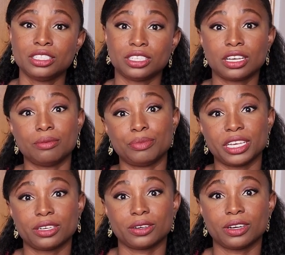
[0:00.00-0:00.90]
to come
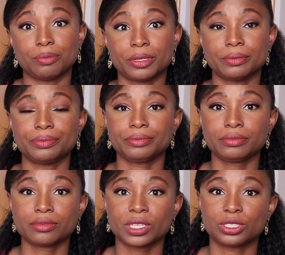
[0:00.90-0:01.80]
pick her up.
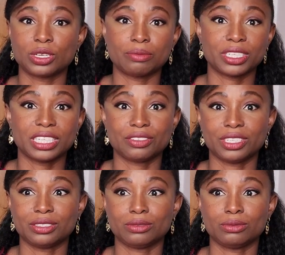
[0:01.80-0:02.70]
So I'm going to give
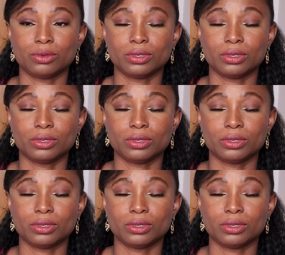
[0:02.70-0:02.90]
you